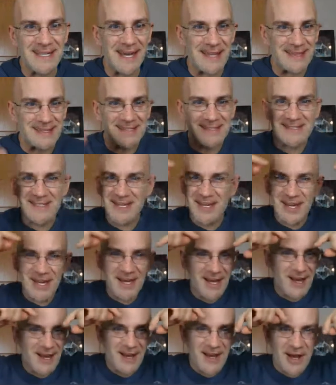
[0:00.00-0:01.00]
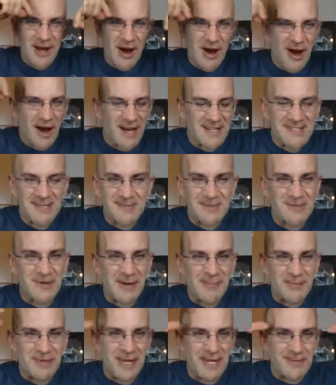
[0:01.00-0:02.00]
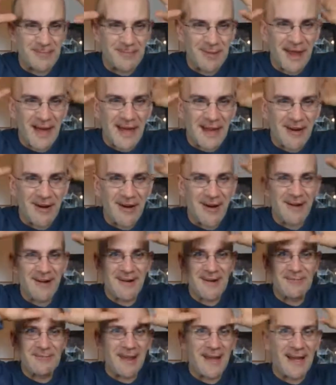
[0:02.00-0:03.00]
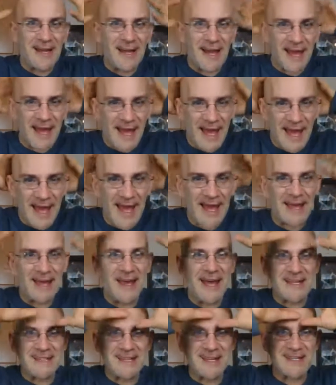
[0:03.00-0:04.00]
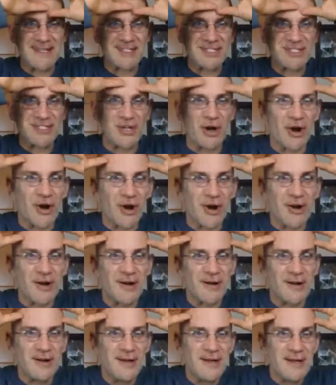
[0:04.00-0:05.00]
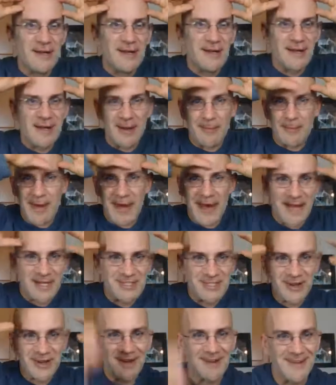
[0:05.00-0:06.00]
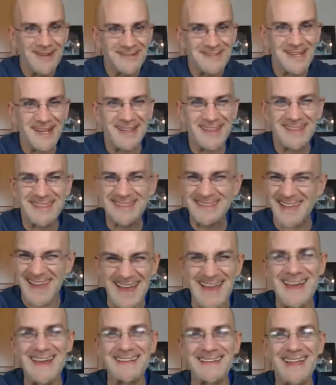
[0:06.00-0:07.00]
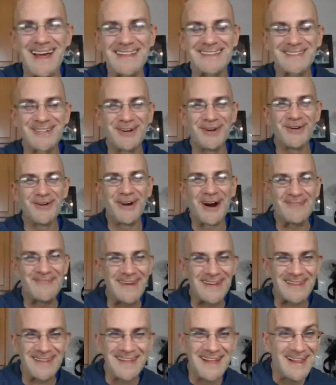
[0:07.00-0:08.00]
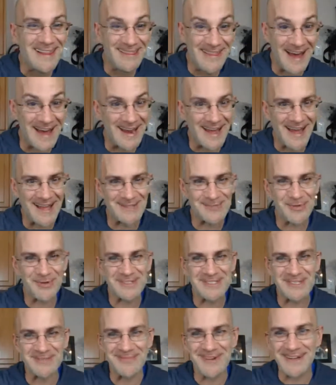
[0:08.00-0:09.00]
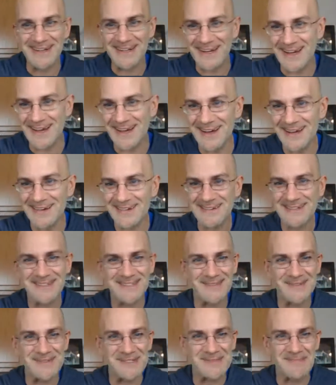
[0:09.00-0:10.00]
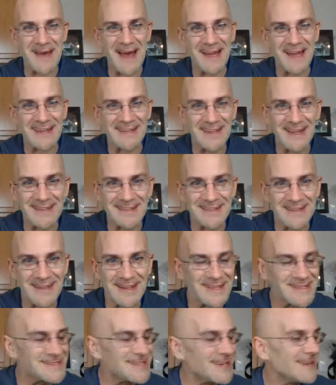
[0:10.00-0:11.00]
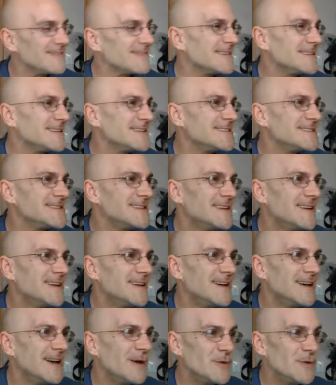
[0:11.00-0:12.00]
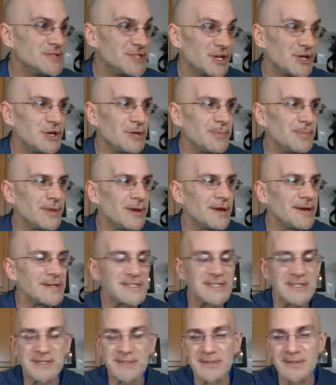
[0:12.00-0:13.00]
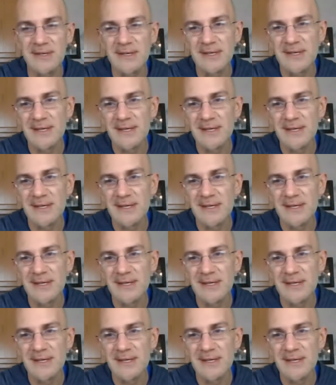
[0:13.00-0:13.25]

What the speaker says: and he had this awesome scrambled egg, black hat, and it has like star and a patch on it. I was like, dang, that's cool. I bet that hat's worth some money now because it was back in like the late '70s. It was a good player too.